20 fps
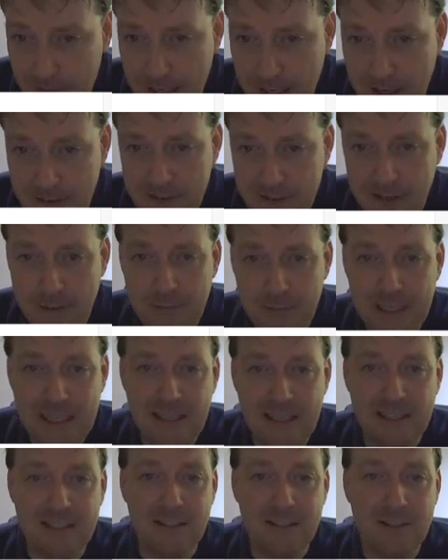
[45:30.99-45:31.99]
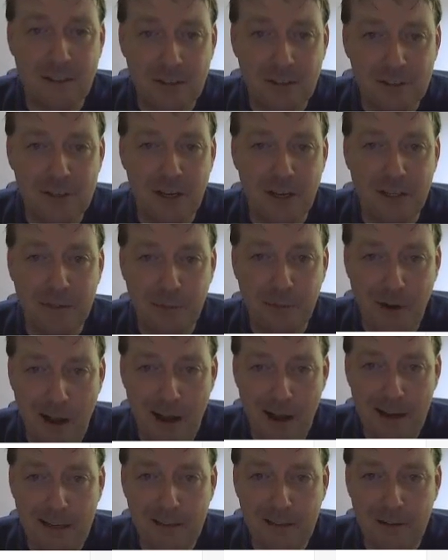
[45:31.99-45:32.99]
If somebody does a search on the
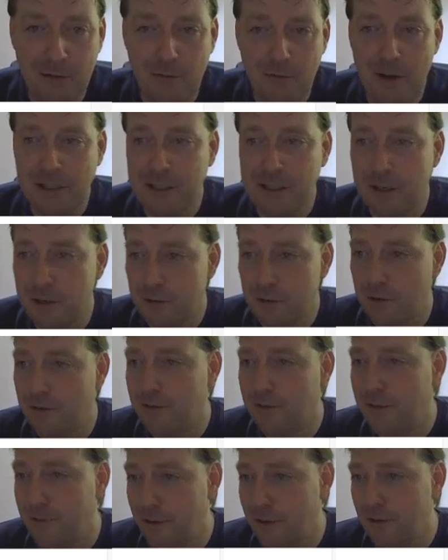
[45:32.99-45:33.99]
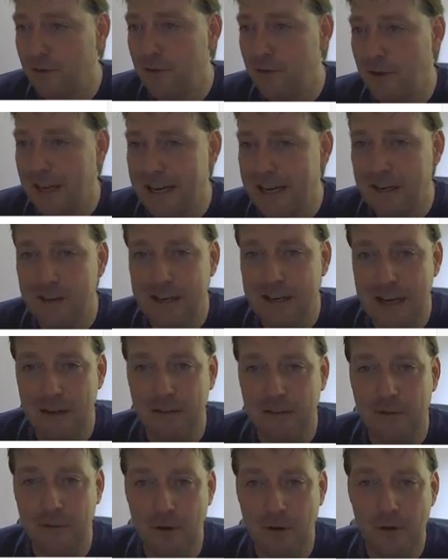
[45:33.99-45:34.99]
product or wants to do a review later down
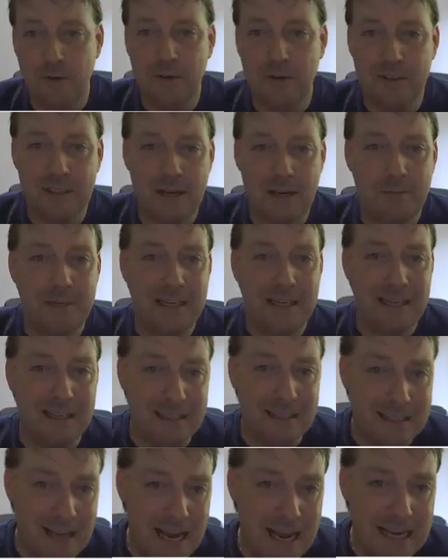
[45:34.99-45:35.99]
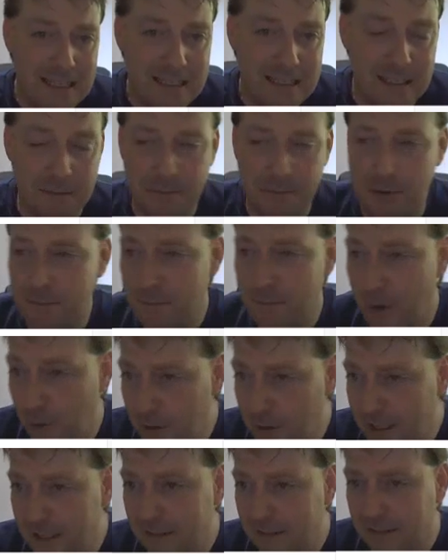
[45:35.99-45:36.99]
the road, if somebody decides to
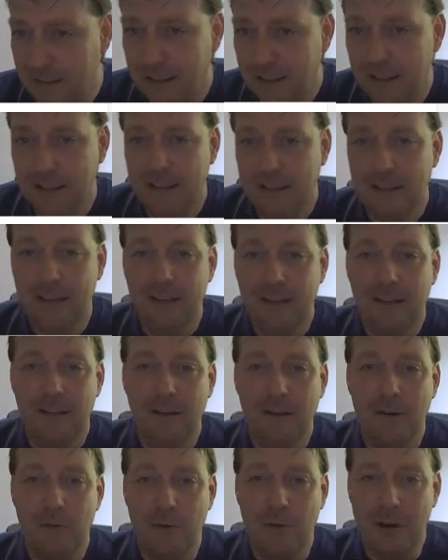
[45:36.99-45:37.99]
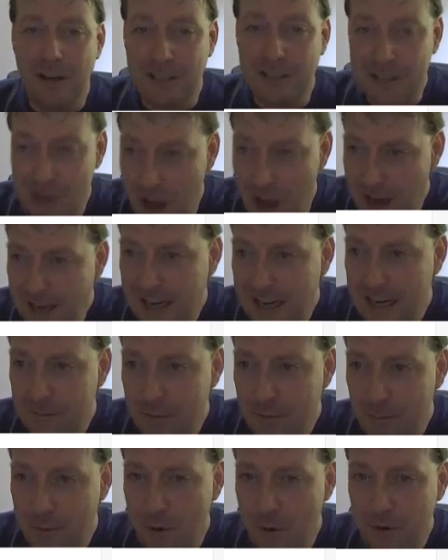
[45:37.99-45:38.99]
promote it where it's not getting
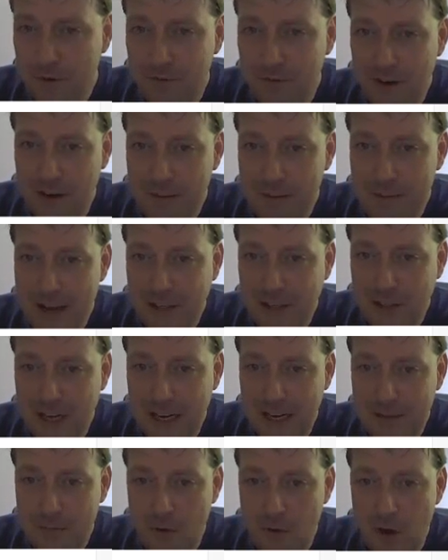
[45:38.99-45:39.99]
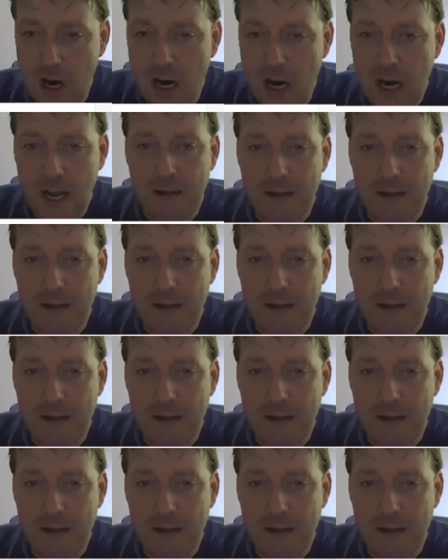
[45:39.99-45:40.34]
promoted very much anymore,